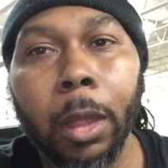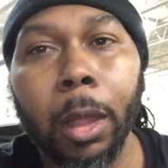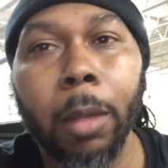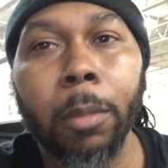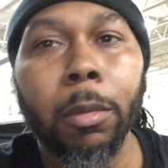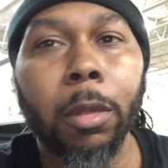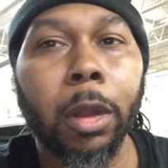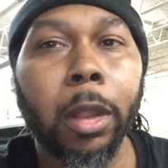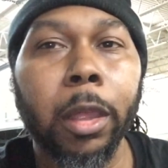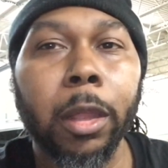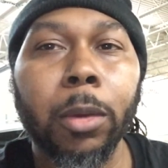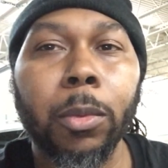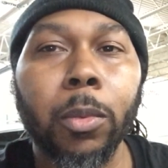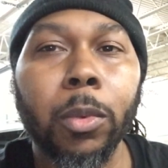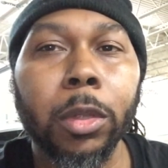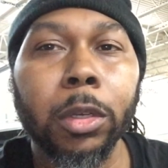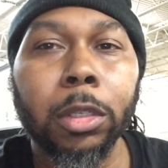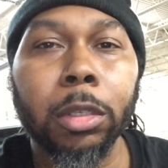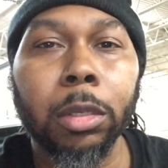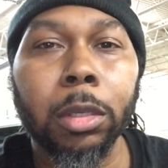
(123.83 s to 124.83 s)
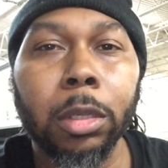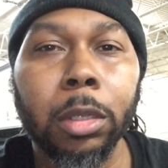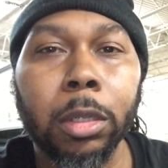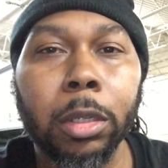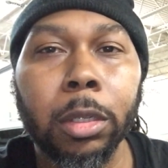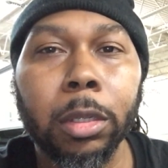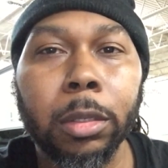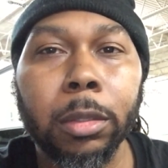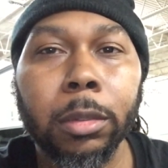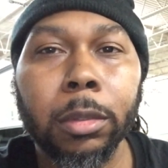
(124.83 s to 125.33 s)
I'm glad it went to
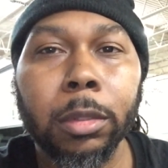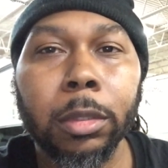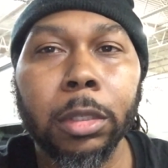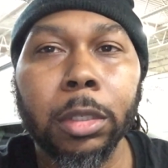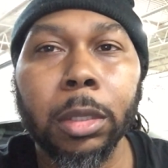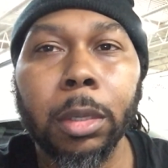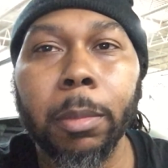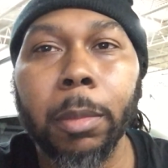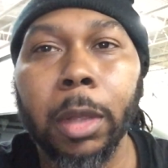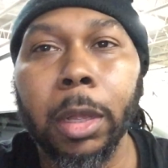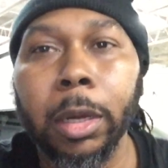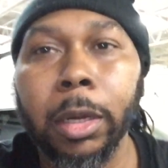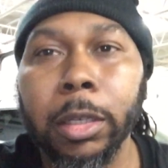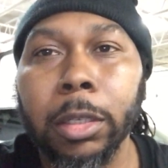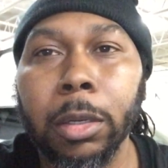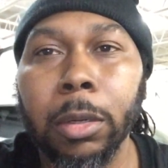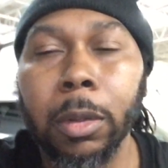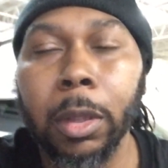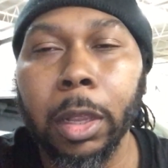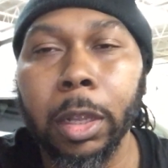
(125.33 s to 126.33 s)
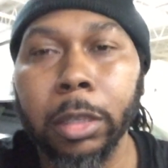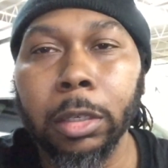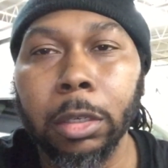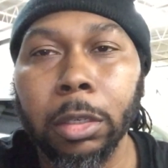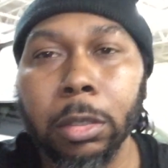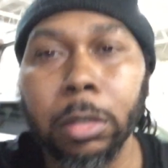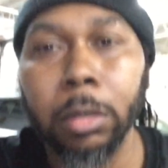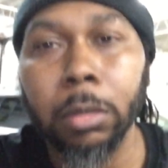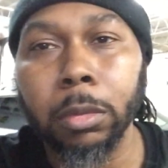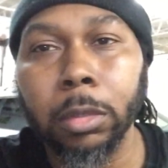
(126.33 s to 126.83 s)
uh, somebody that's gonna
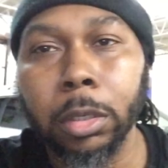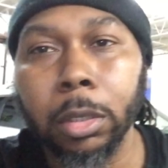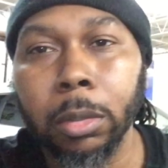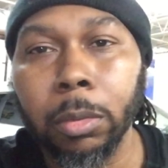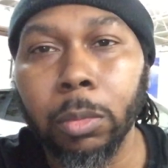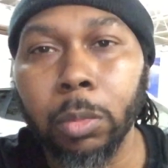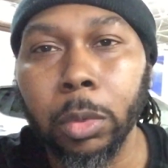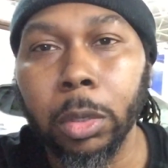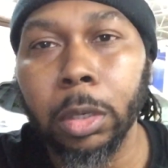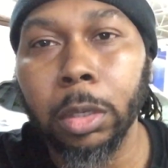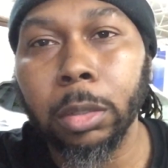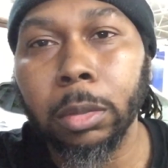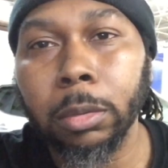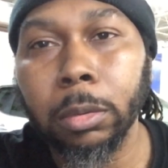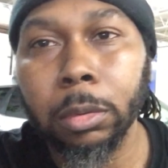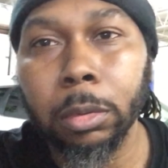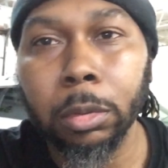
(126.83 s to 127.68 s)
actually do something with it.